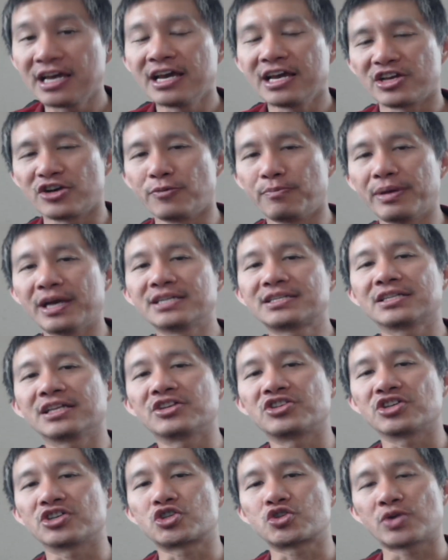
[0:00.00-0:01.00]
You're basically
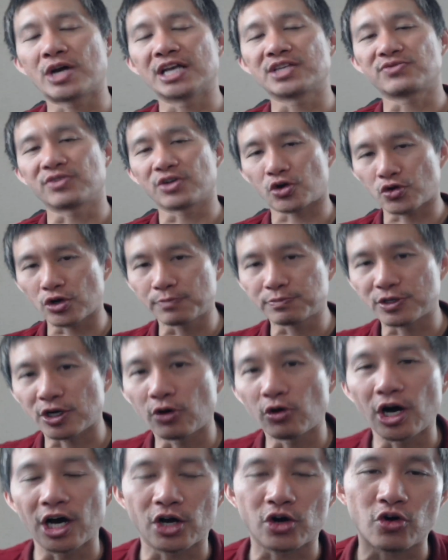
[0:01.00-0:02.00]
just transferring crypto
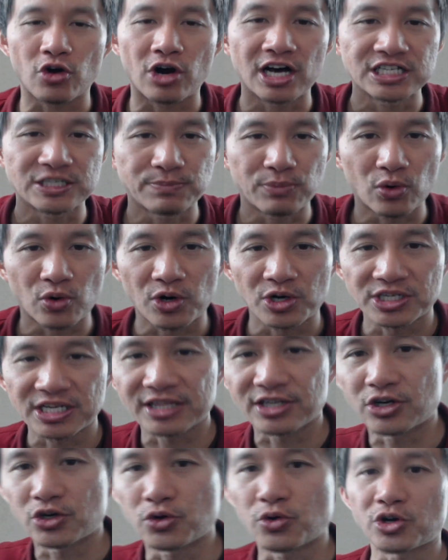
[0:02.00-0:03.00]
across borders, and
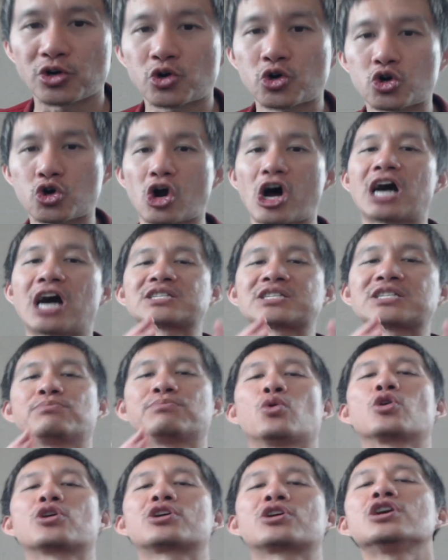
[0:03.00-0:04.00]
they're doing cross
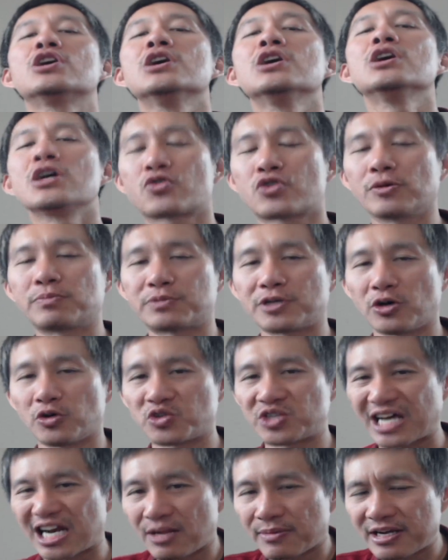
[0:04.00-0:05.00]
border crypto
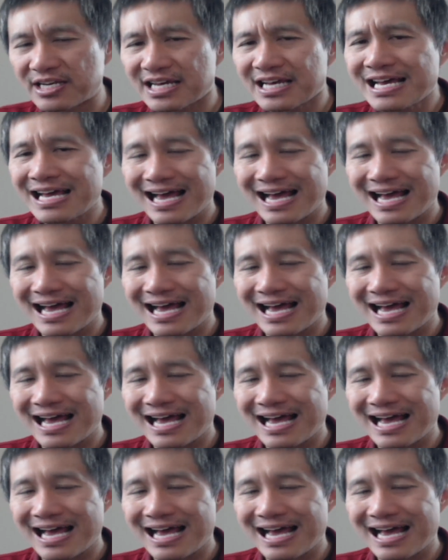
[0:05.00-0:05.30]
settlement.